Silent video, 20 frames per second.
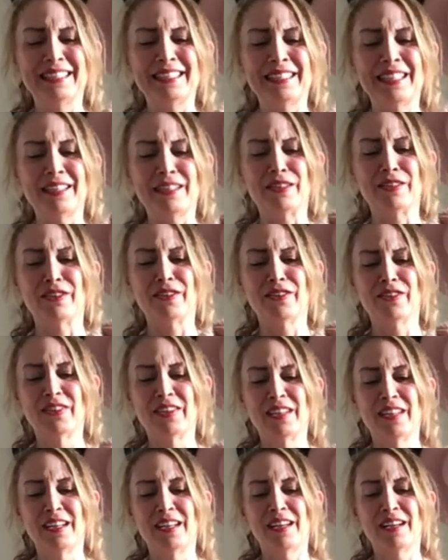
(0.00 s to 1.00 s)
So
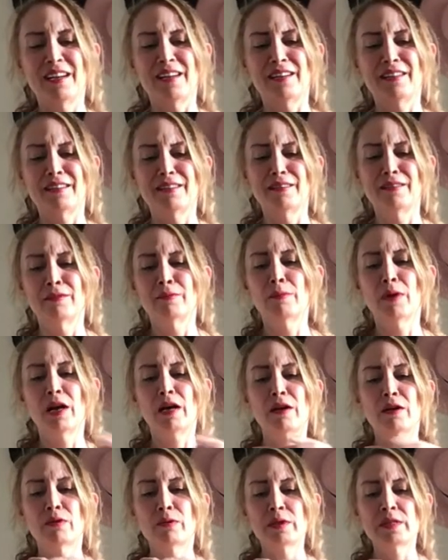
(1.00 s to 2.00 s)
um,
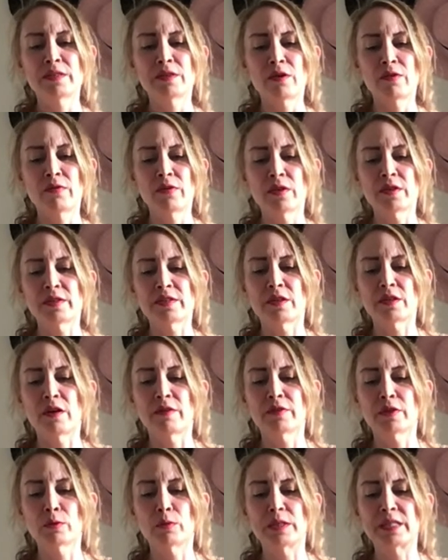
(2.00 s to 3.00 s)
I always go for the
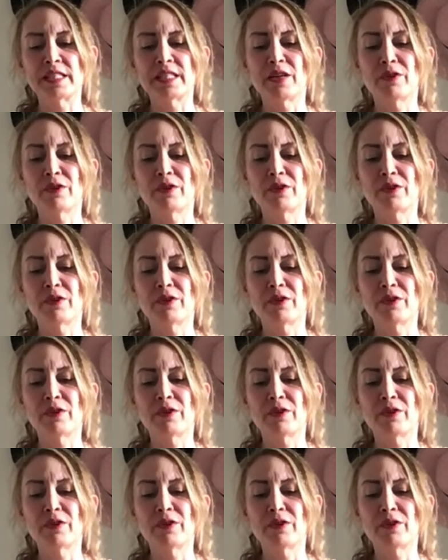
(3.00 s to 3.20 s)
softer ones.